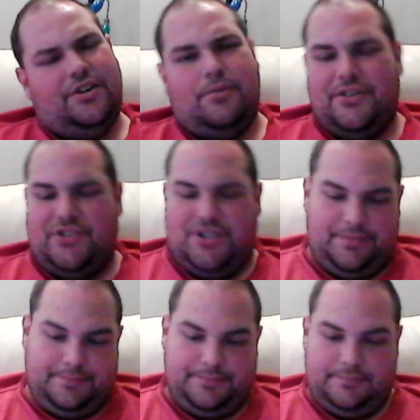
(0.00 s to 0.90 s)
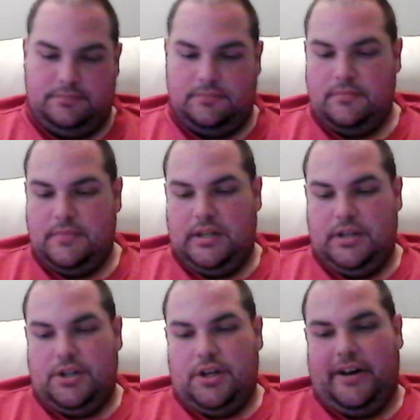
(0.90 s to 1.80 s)
That's a good question.
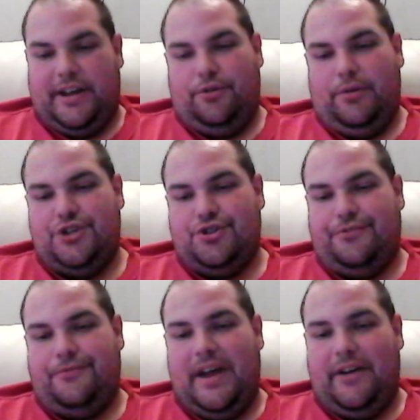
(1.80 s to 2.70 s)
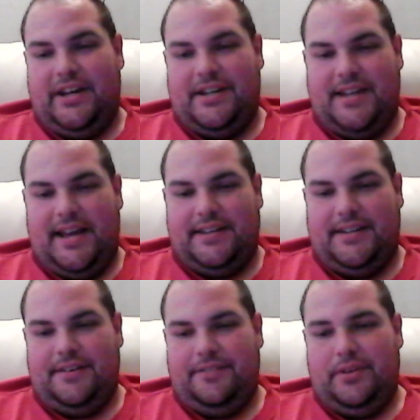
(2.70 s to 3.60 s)
Alright, Creature Fairy
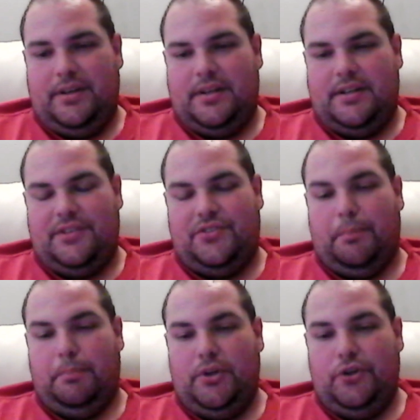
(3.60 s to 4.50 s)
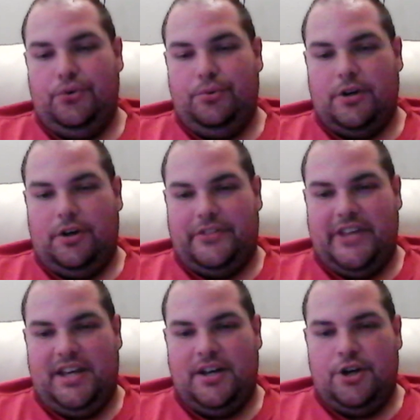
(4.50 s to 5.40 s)
Detective. This is a blue
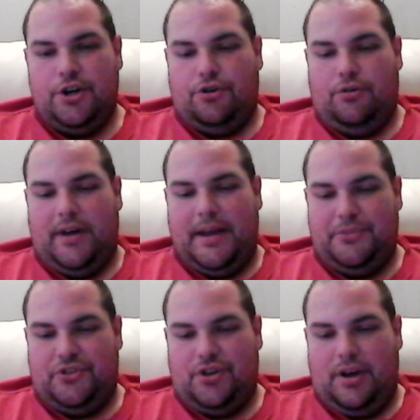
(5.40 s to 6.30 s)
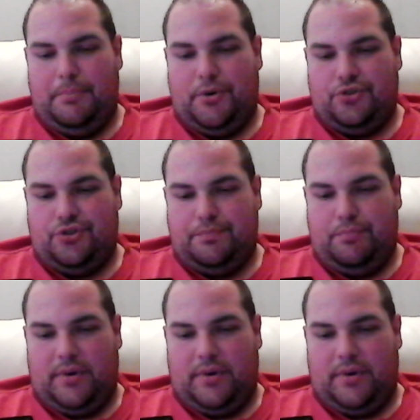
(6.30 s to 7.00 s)
called the Crime Stopper